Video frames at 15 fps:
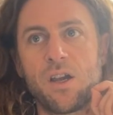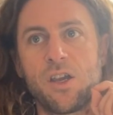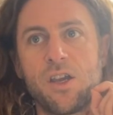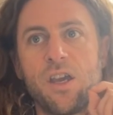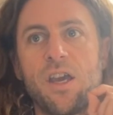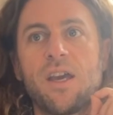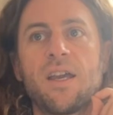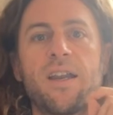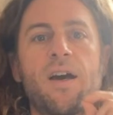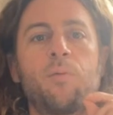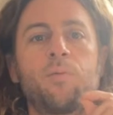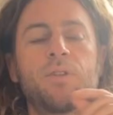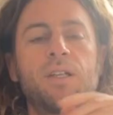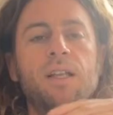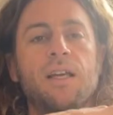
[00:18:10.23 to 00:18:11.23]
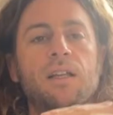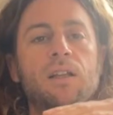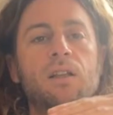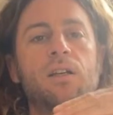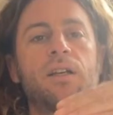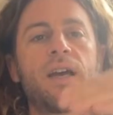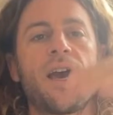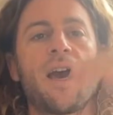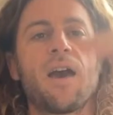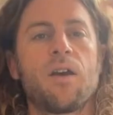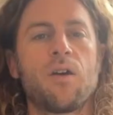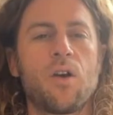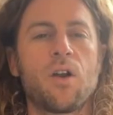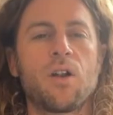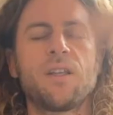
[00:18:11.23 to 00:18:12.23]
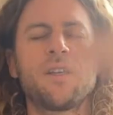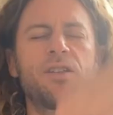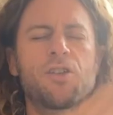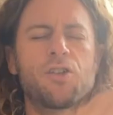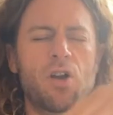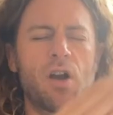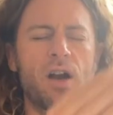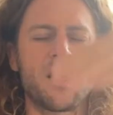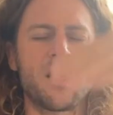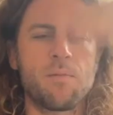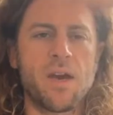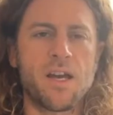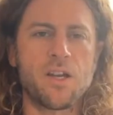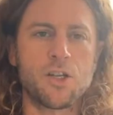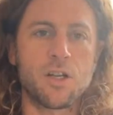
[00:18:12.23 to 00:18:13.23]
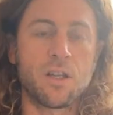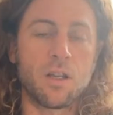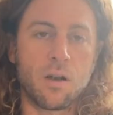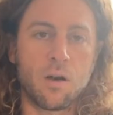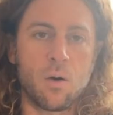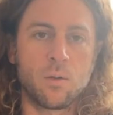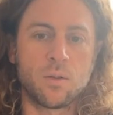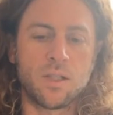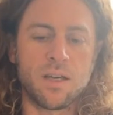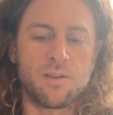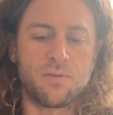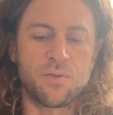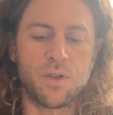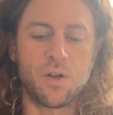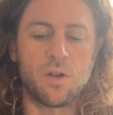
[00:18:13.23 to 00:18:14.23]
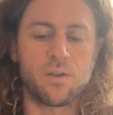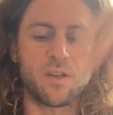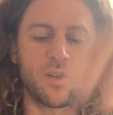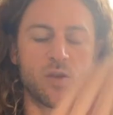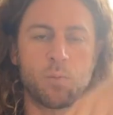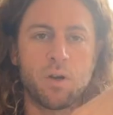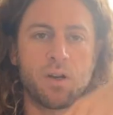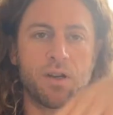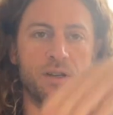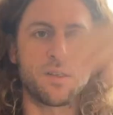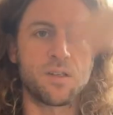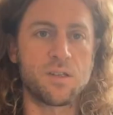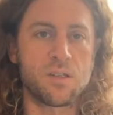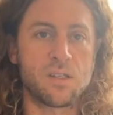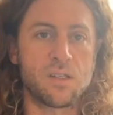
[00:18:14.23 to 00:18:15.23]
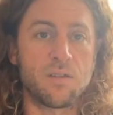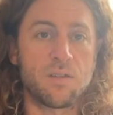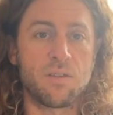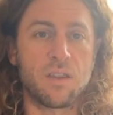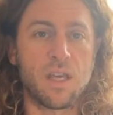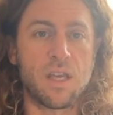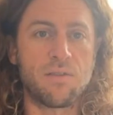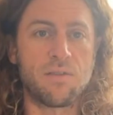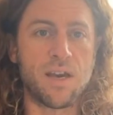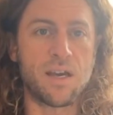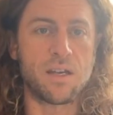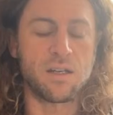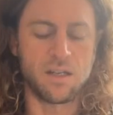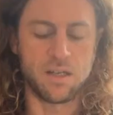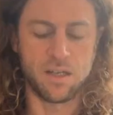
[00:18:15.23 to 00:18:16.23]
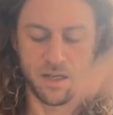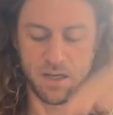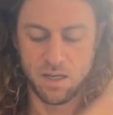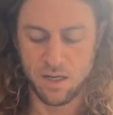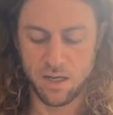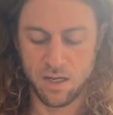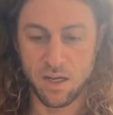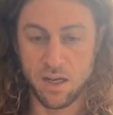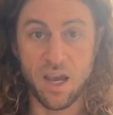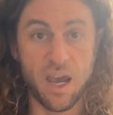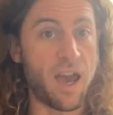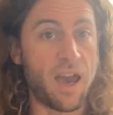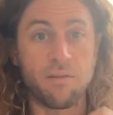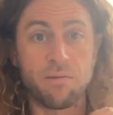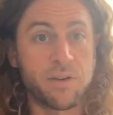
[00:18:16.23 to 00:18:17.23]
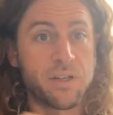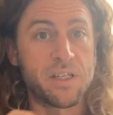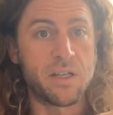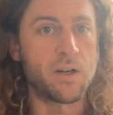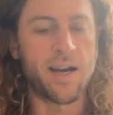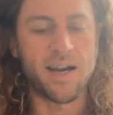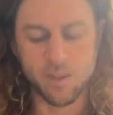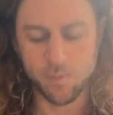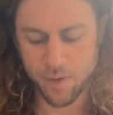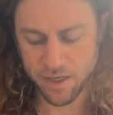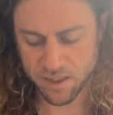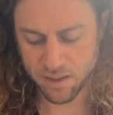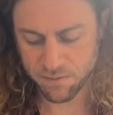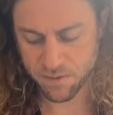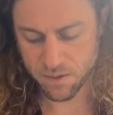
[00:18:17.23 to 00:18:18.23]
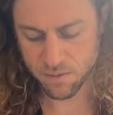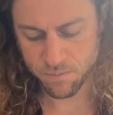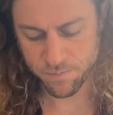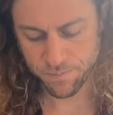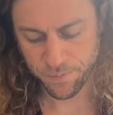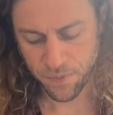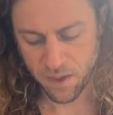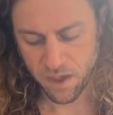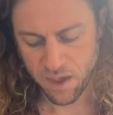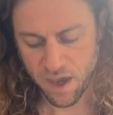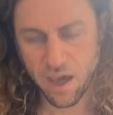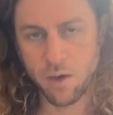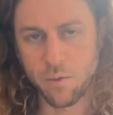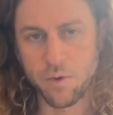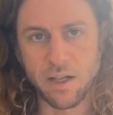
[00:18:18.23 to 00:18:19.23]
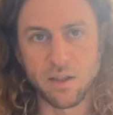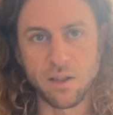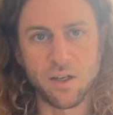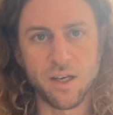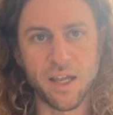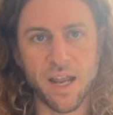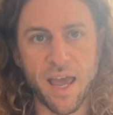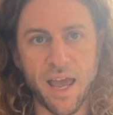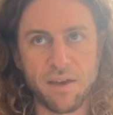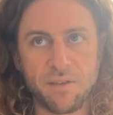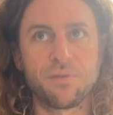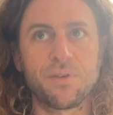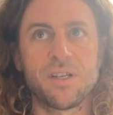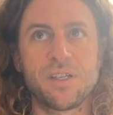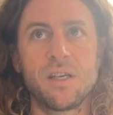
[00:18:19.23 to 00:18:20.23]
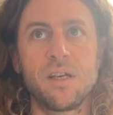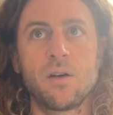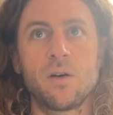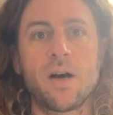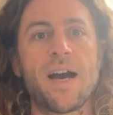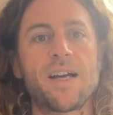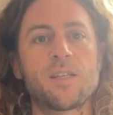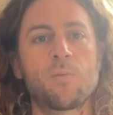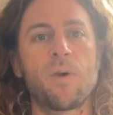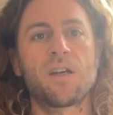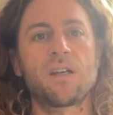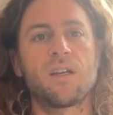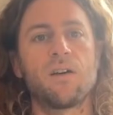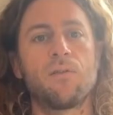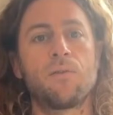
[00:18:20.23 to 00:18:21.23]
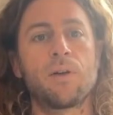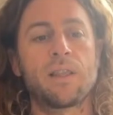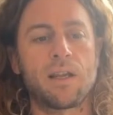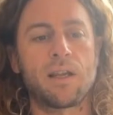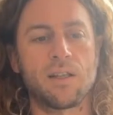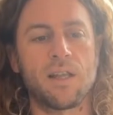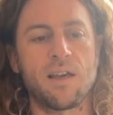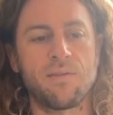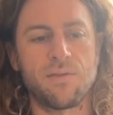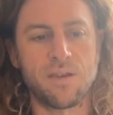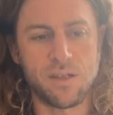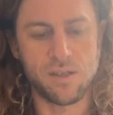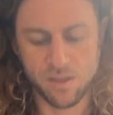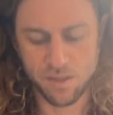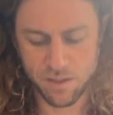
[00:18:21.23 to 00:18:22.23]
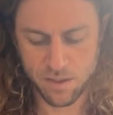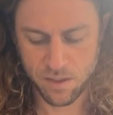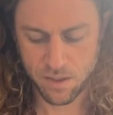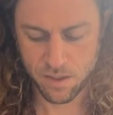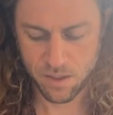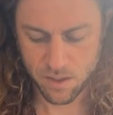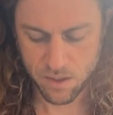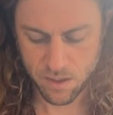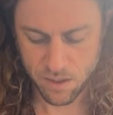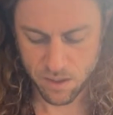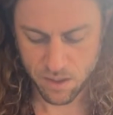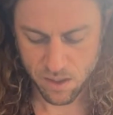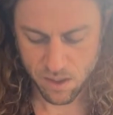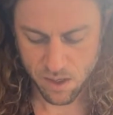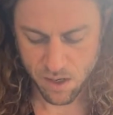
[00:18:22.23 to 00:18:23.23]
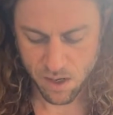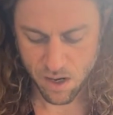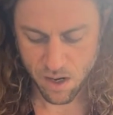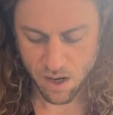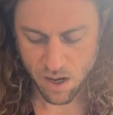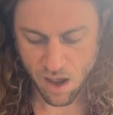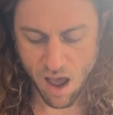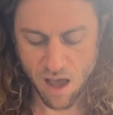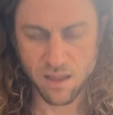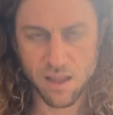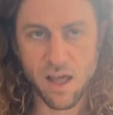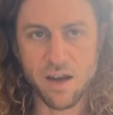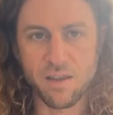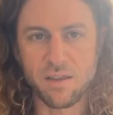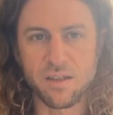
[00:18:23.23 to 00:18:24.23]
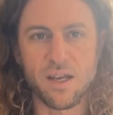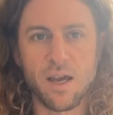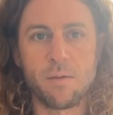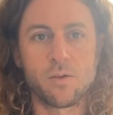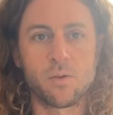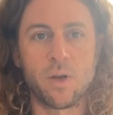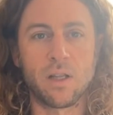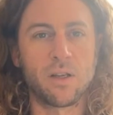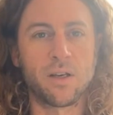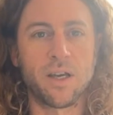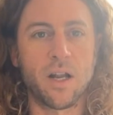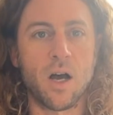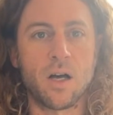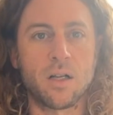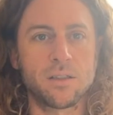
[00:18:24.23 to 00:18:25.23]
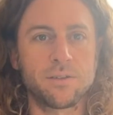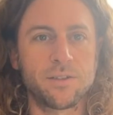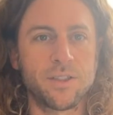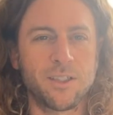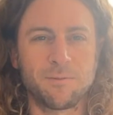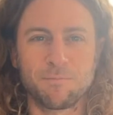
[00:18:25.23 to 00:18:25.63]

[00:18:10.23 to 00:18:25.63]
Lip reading: it can help to like look at, or at least try and imagine their whole life and all the experiences and stuff that they've had, every single aspect of them. And when I look at every single aspect of what their life is, a lot of the times when I look at all of it,